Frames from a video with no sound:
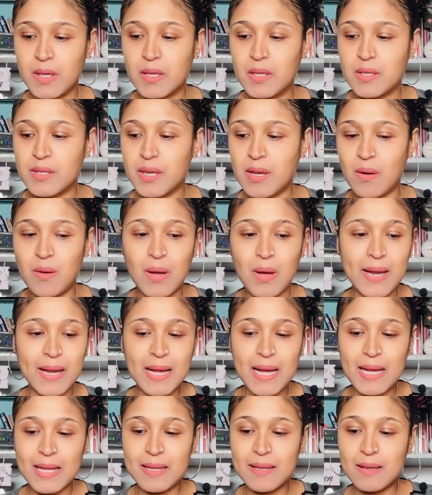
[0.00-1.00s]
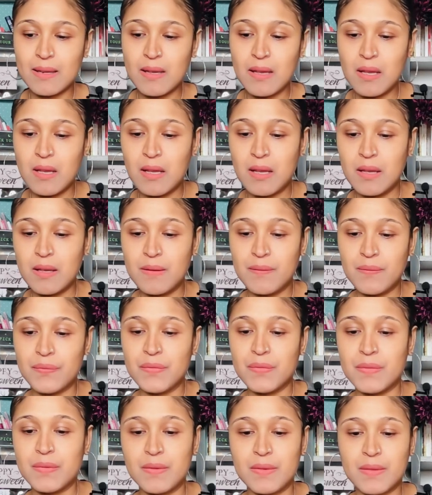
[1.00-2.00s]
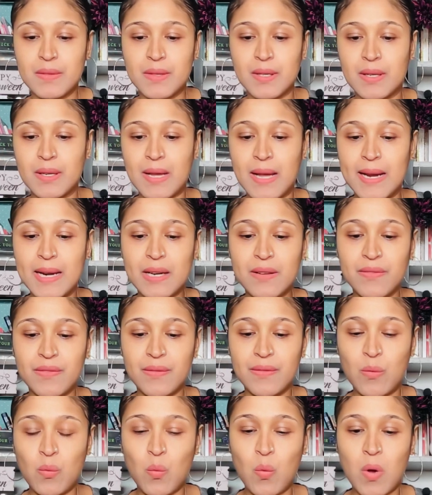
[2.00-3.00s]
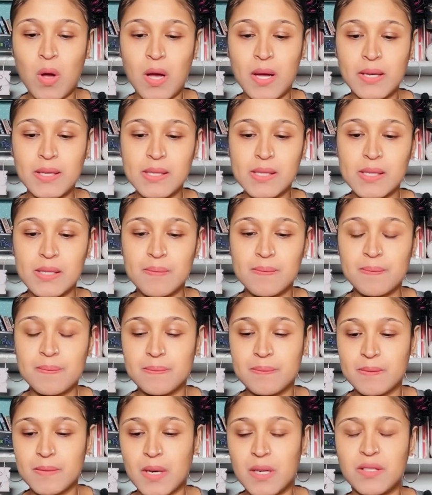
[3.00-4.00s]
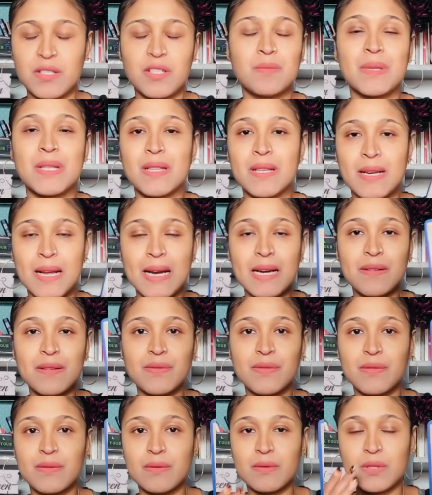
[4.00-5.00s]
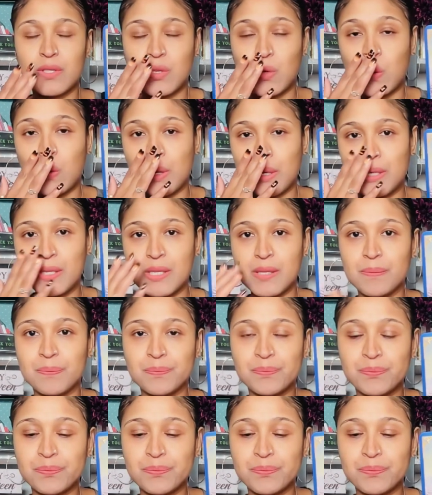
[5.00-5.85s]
So I got the Knight of Wands, the Knight of Swords.